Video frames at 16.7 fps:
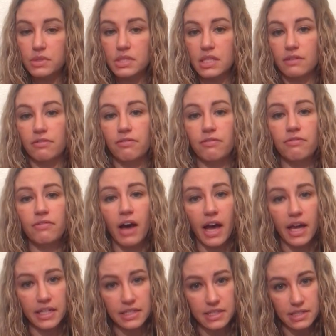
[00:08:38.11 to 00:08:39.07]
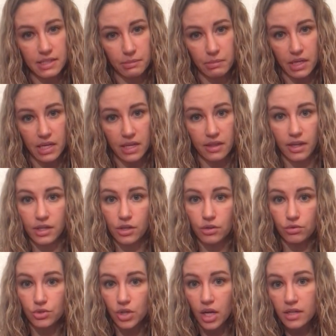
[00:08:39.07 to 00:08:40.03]
to find somebody that
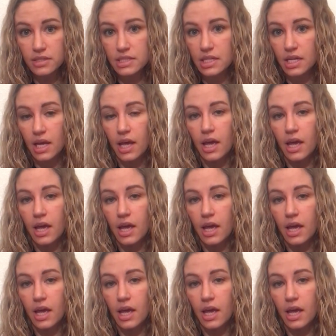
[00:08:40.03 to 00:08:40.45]
you trust,